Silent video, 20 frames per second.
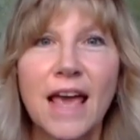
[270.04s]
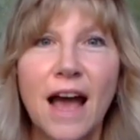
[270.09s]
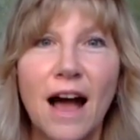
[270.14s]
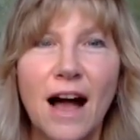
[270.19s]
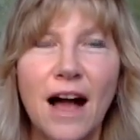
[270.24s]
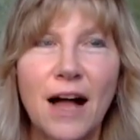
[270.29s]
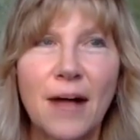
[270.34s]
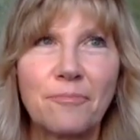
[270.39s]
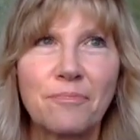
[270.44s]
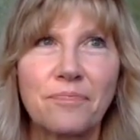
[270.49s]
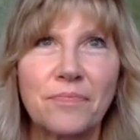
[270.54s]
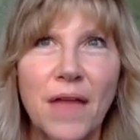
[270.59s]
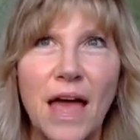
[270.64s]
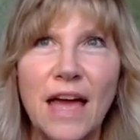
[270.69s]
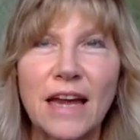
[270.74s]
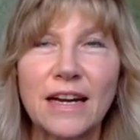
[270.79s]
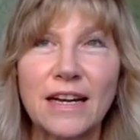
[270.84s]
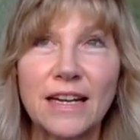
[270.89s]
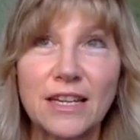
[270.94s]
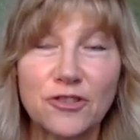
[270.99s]
Um, I
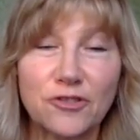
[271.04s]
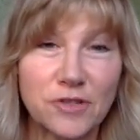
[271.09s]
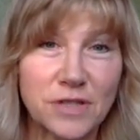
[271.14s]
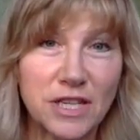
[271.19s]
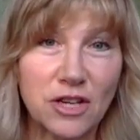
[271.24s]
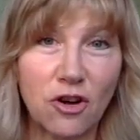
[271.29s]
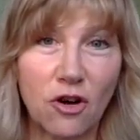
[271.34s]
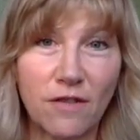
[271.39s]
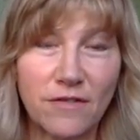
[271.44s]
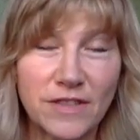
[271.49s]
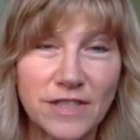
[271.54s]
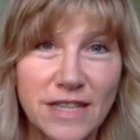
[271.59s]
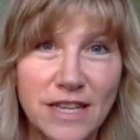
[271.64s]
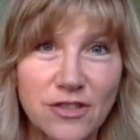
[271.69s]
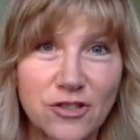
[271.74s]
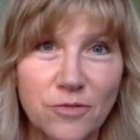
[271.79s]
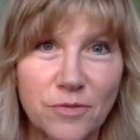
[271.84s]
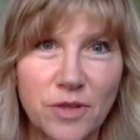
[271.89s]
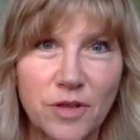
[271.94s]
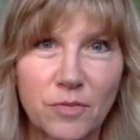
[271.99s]
had an interesting
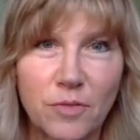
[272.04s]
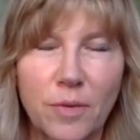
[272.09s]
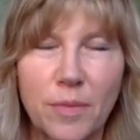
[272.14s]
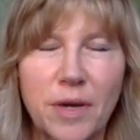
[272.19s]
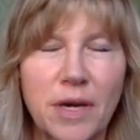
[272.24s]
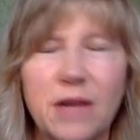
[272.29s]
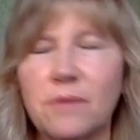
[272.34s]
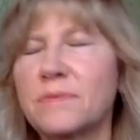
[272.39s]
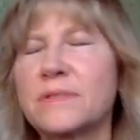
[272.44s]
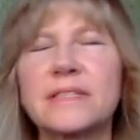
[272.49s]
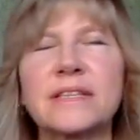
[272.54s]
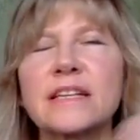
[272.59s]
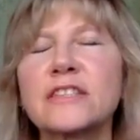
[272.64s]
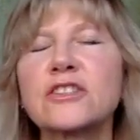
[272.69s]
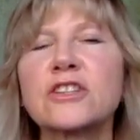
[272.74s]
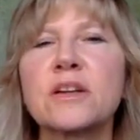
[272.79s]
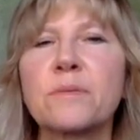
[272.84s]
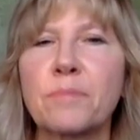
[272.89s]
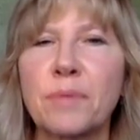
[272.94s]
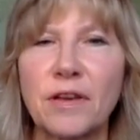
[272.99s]
conversation with a woman. It was
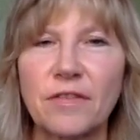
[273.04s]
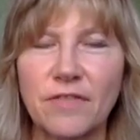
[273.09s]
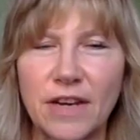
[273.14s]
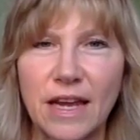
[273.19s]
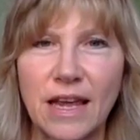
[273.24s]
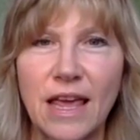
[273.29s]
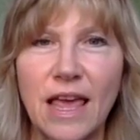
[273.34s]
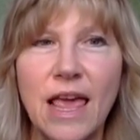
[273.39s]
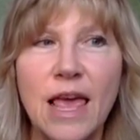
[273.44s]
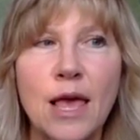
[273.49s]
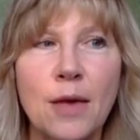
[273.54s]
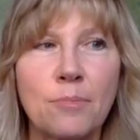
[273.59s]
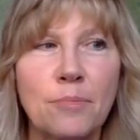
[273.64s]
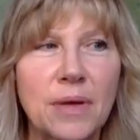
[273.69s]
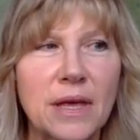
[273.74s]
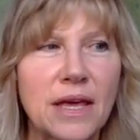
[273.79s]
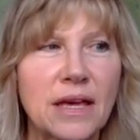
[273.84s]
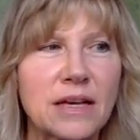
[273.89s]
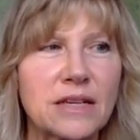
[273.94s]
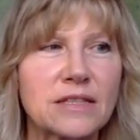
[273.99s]
such an epiphany
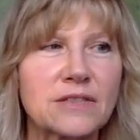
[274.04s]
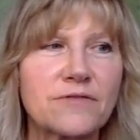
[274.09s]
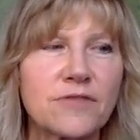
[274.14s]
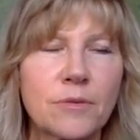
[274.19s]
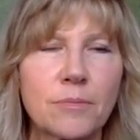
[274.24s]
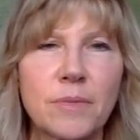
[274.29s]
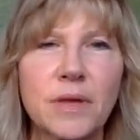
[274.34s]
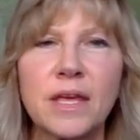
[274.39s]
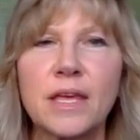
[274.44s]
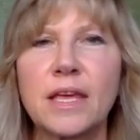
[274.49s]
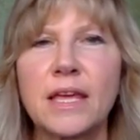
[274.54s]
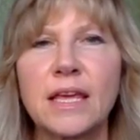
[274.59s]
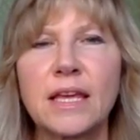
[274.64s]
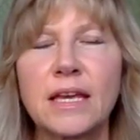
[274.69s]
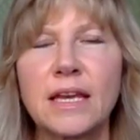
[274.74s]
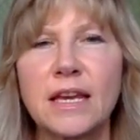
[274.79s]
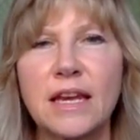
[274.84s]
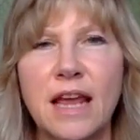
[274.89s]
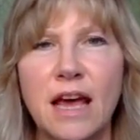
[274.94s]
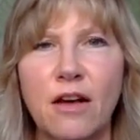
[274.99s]
because for me,
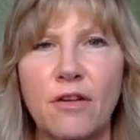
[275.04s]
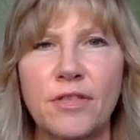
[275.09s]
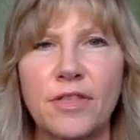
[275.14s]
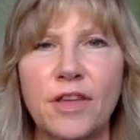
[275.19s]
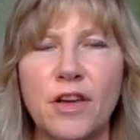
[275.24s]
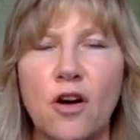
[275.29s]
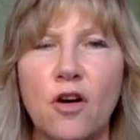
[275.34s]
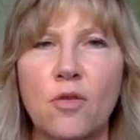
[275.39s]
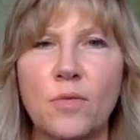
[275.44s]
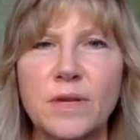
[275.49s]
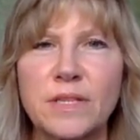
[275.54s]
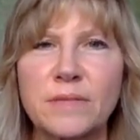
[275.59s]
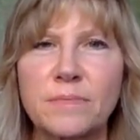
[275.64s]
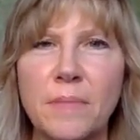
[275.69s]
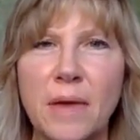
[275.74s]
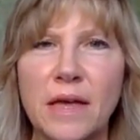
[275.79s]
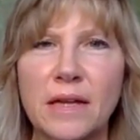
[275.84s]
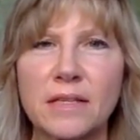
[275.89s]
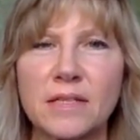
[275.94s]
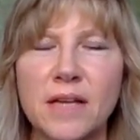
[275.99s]
eating healthy always
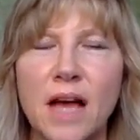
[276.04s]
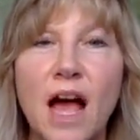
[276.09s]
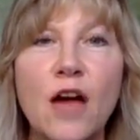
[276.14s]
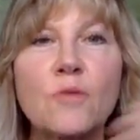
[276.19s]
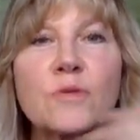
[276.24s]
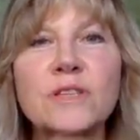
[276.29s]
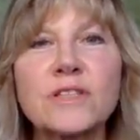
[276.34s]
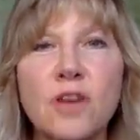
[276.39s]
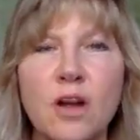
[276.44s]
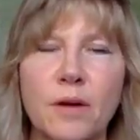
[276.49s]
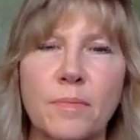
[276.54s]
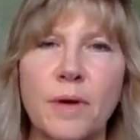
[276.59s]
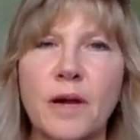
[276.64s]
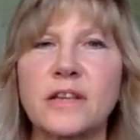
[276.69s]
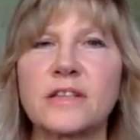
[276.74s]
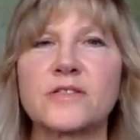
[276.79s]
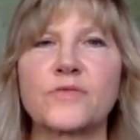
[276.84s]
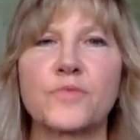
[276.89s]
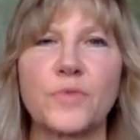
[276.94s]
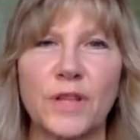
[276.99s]
meant I always thought about
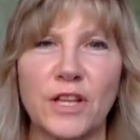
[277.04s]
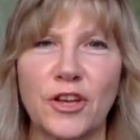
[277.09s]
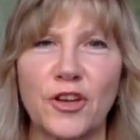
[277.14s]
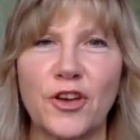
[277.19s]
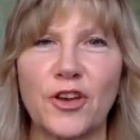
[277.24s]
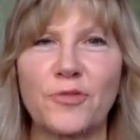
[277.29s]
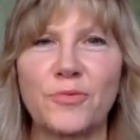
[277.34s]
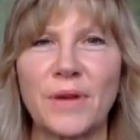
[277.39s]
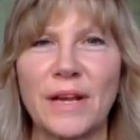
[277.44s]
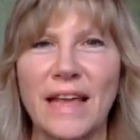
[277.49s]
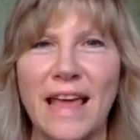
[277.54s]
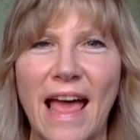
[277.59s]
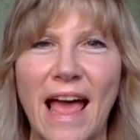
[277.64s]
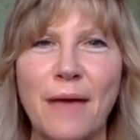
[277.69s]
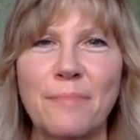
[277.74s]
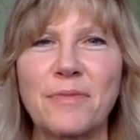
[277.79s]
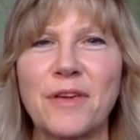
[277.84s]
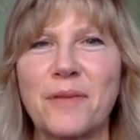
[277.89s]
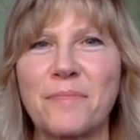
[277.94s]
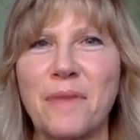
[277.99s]
it as really good, really
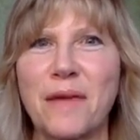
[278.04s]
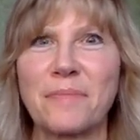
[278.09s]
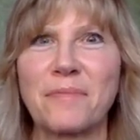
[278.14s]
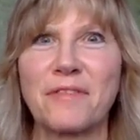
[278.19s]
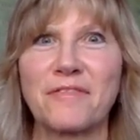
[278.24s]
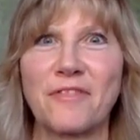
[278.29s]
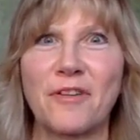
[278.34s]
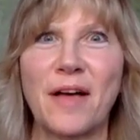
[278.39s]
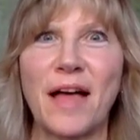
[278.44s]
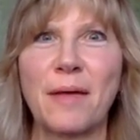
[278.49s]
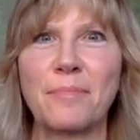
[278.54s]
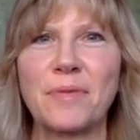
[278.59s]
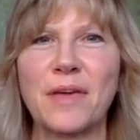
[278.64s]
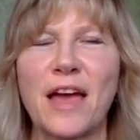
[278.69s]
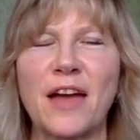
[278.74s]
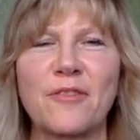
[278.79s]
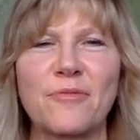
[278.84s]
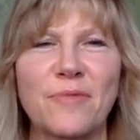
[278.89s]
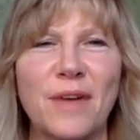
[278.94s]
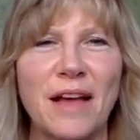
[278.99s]
happy. It made me feel happy.
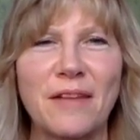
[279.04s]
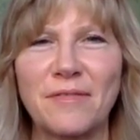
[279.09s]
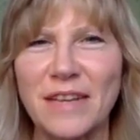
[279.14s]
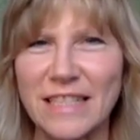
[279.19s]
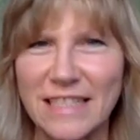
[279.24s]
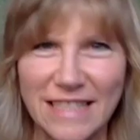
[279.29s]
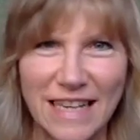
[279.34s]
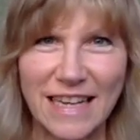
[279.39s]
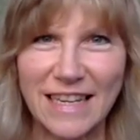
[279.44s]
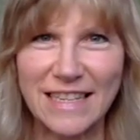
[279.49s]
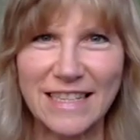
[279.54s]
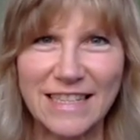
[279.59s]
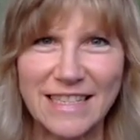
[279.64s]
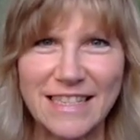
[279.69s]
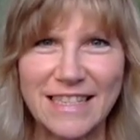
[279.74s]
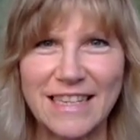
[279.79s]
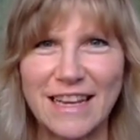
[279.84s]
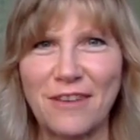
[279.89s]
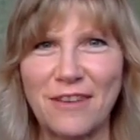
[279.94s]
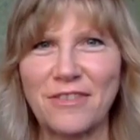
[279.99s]
I, I'm excited
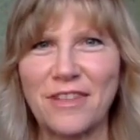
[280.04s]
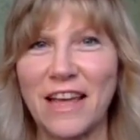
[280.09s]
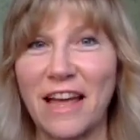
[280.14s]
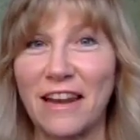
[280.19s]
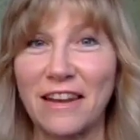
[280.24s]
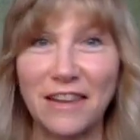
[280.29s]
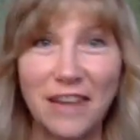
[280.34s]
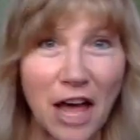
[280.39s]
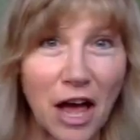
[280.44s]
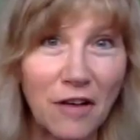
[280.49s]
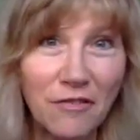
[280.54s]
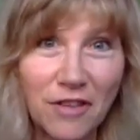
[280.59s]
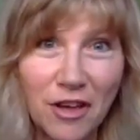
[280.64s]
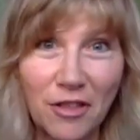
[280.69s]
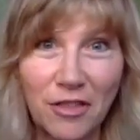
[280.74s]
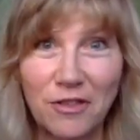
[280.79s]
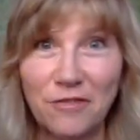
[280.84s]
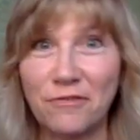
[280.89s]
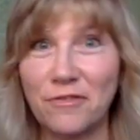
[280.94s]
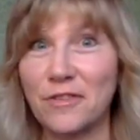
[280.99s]
to eat healthy. I love
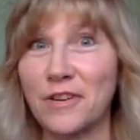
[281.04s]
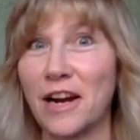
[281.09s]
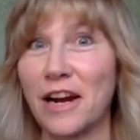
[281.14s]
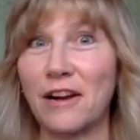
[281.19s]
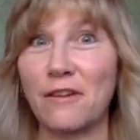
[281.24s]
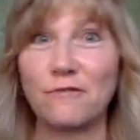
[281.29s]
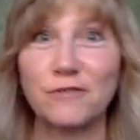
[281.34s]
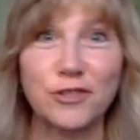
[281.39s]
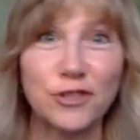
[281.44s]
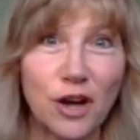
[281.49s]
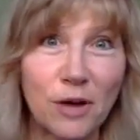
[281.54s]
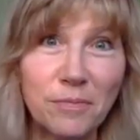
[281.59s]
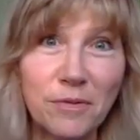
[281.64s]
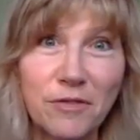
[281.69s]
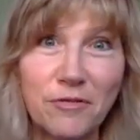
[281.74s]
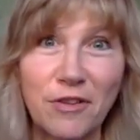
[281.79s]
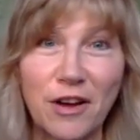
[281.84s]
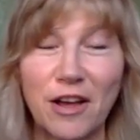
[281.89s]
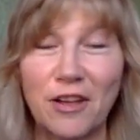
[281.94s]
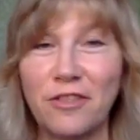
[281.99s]
healthy food. I love
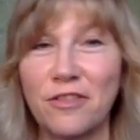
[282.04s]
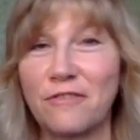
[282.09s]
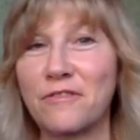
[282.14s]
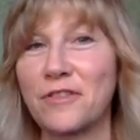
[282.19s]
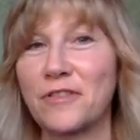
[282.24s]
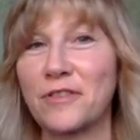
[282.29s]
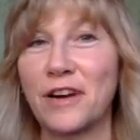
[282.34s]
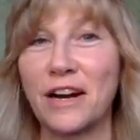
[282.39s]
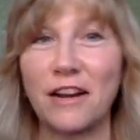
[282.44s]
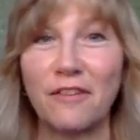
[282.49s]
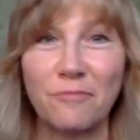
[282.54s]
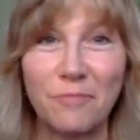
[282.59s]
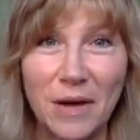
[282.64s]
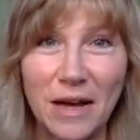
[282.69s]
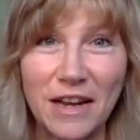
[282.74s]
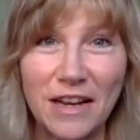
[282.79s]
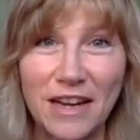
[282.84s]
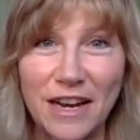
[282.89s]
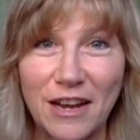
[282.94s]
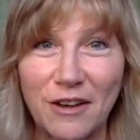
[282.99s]
shopping for healthy food. I love
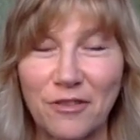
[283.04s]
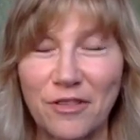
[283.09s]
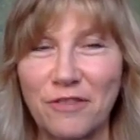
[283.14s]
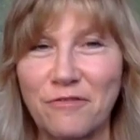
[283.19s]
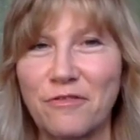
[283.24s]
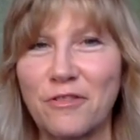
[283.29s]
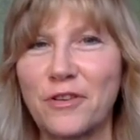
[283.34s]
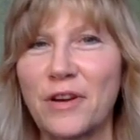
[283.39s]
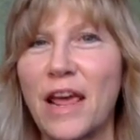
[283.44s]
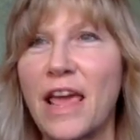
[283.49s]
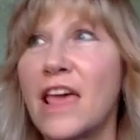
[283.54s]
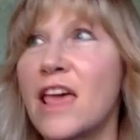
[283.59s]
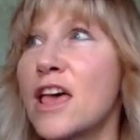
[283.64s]
buying healthy food.